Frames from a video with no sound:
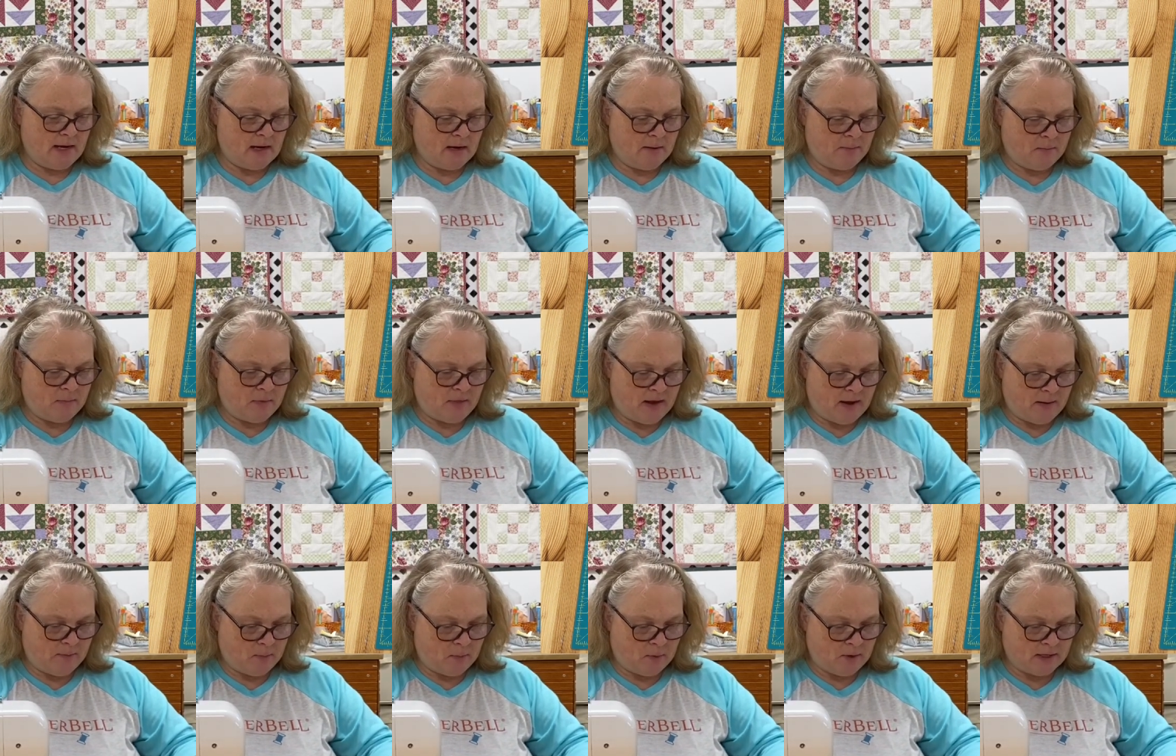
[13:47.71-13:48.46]

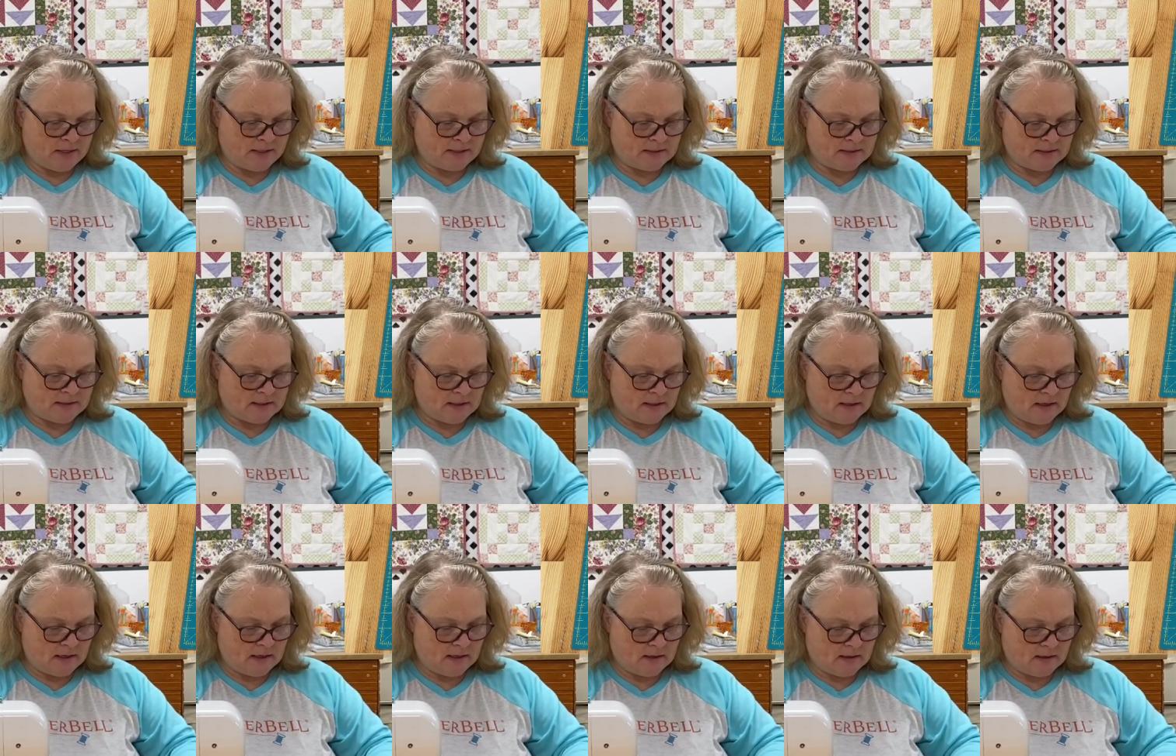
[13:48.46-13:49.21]
line up that
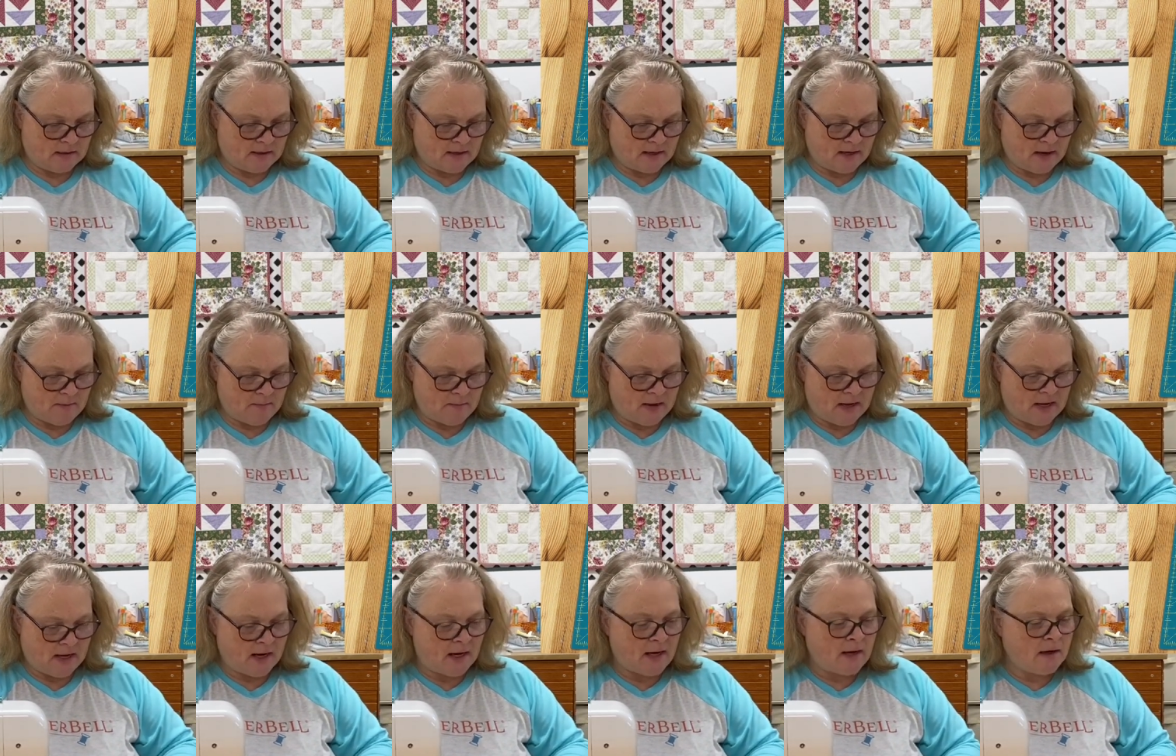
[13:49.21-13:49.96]
press
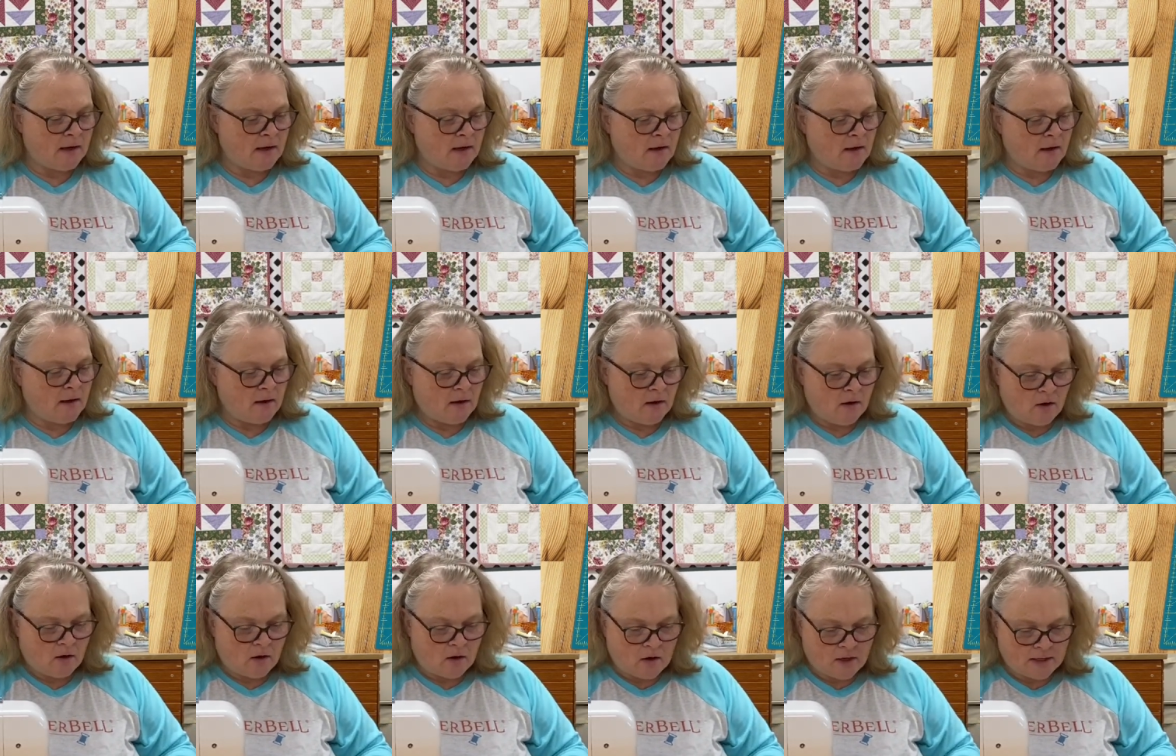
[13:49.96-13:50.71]
that I
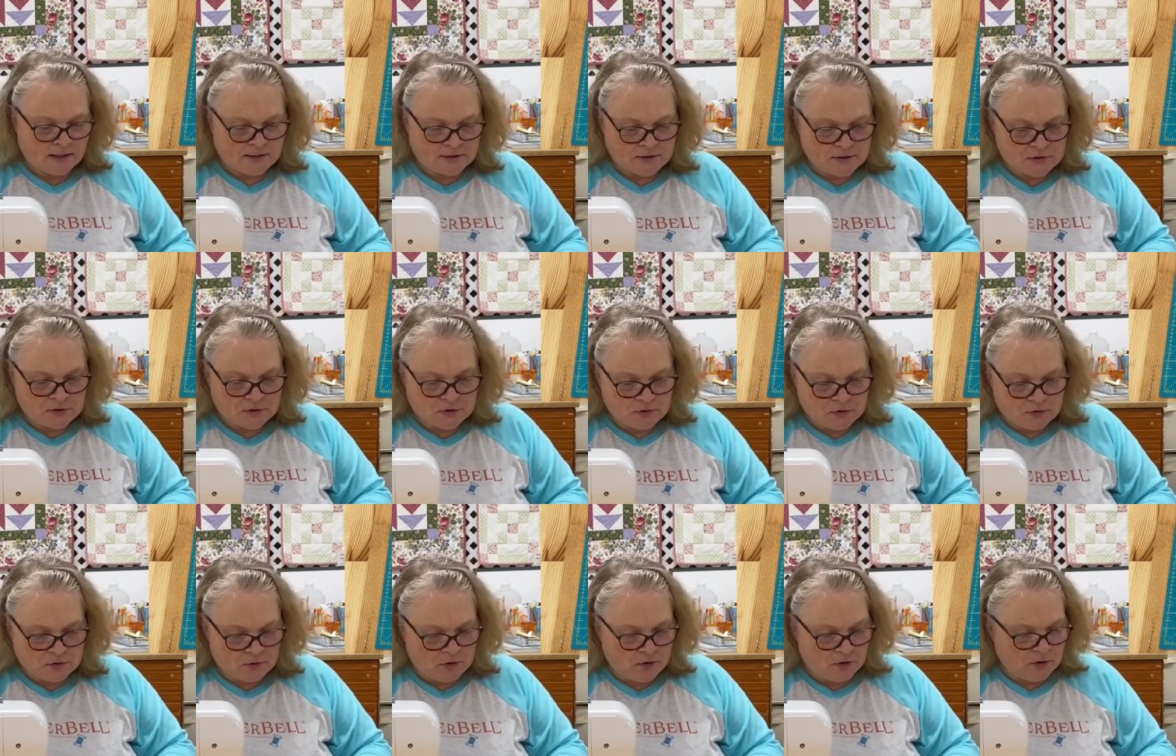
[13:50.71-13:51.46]
made
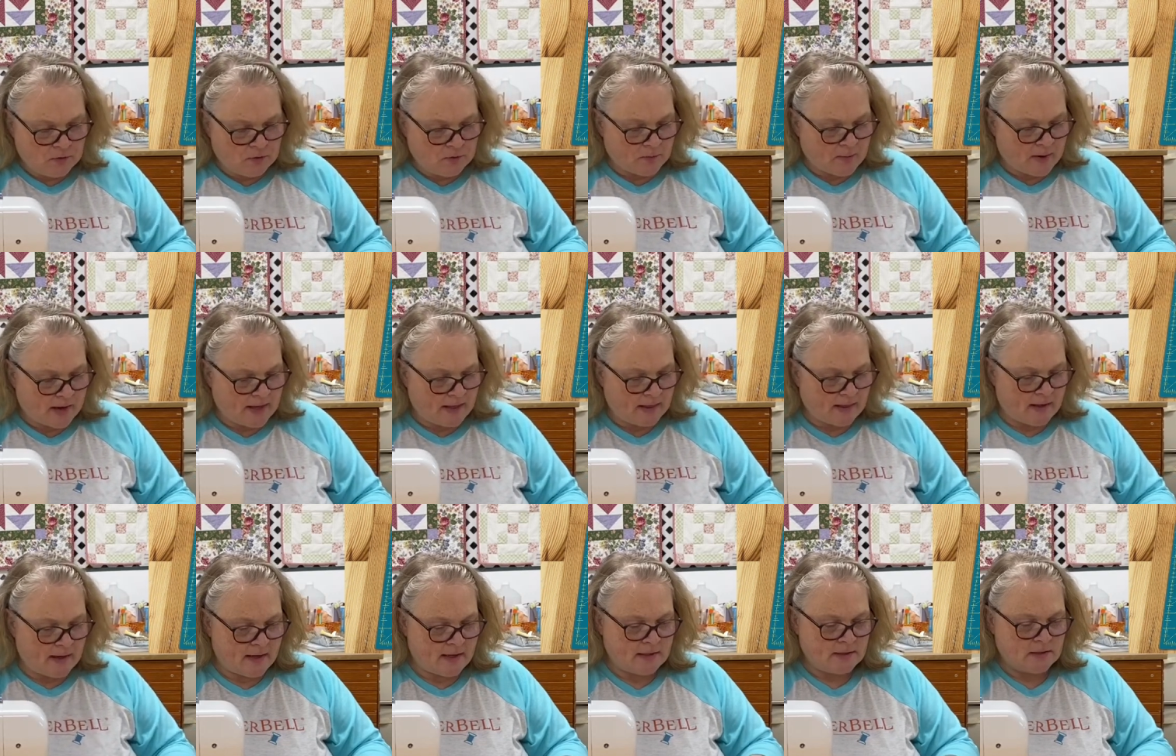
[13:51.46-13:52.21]
onto
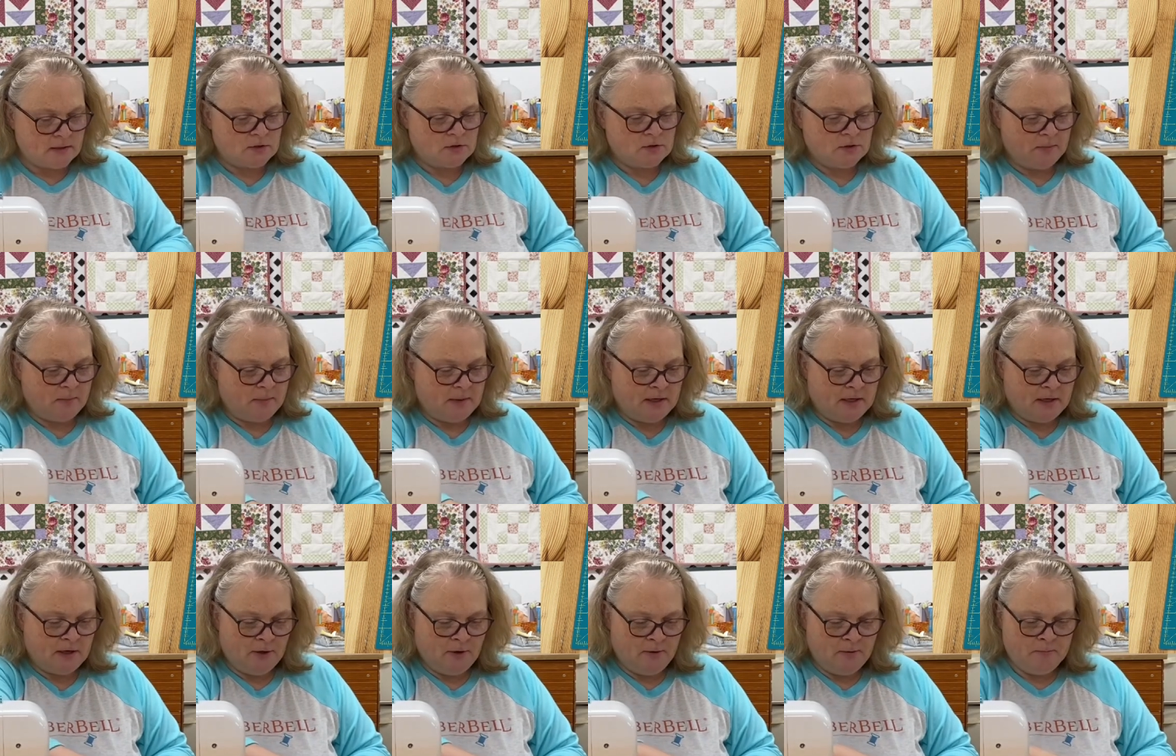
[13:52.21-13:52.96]
my
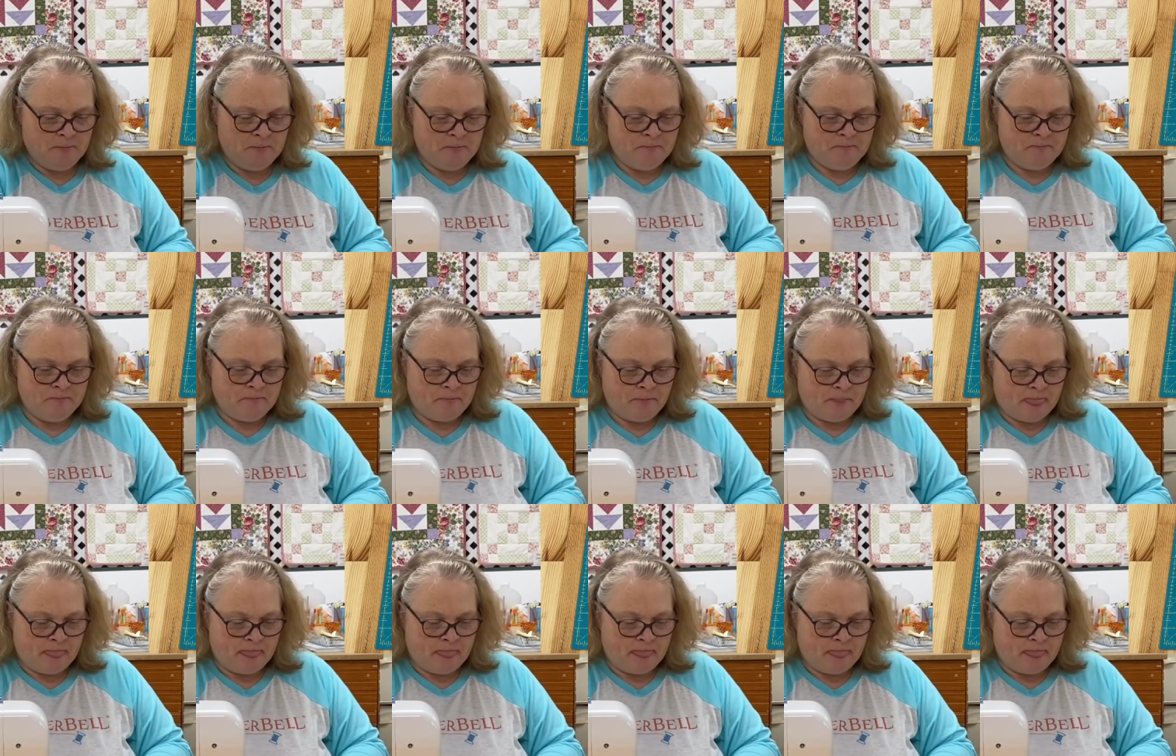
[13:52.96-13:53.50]
light strip here.